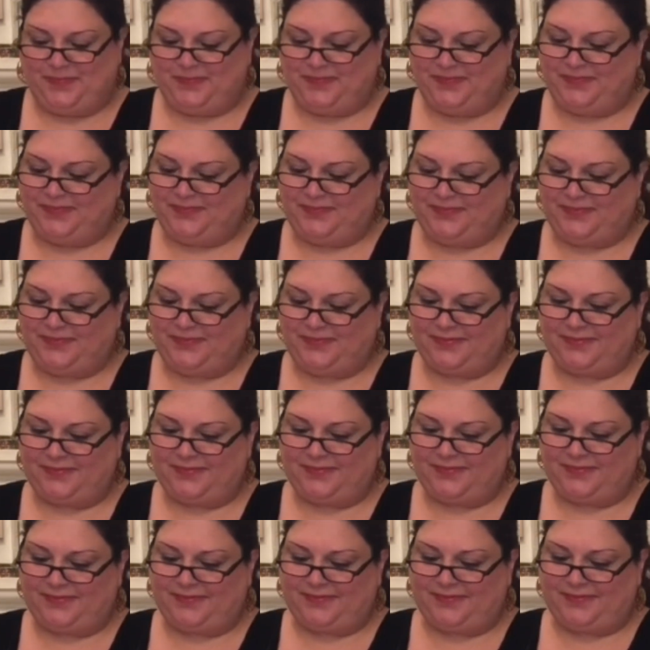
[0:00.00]

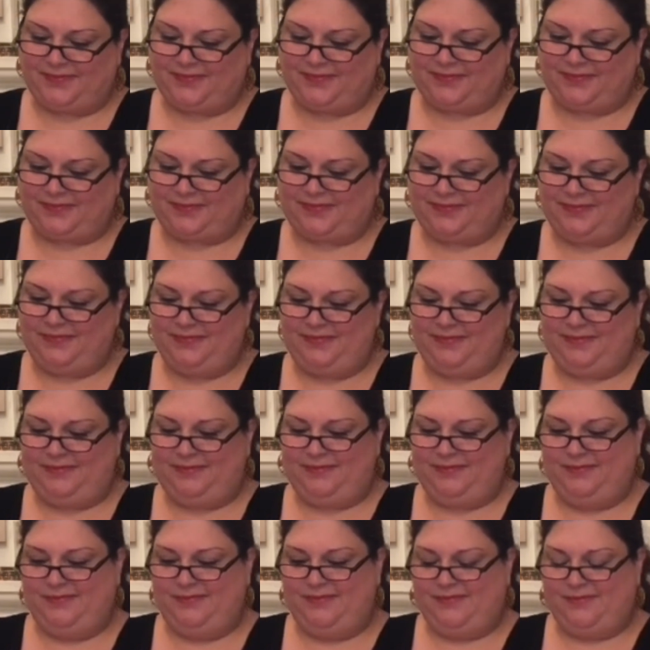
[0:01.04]

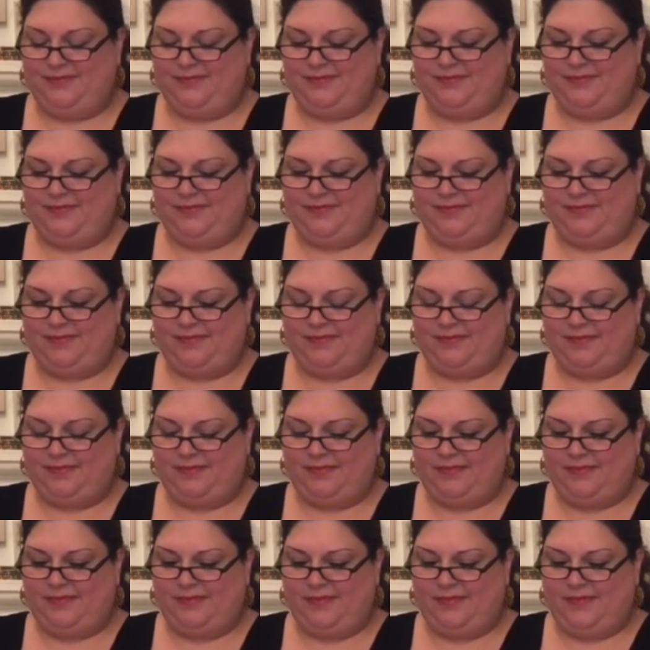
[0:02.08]

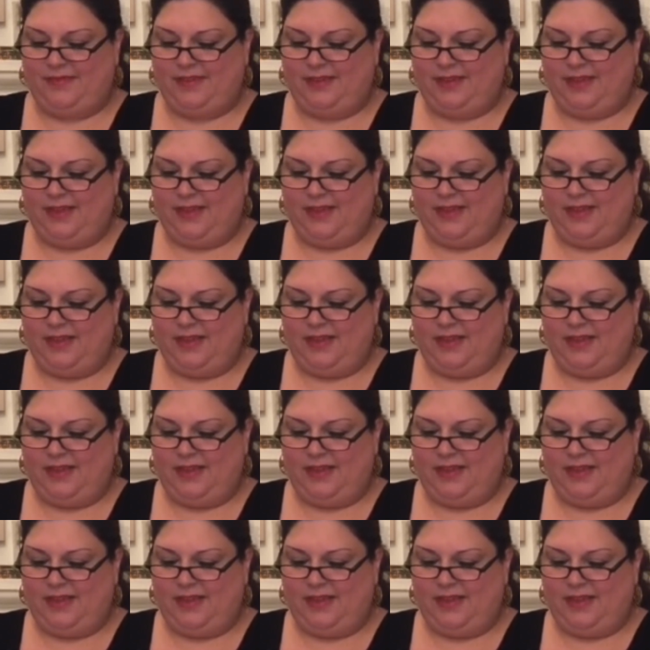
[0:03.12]
[no speech]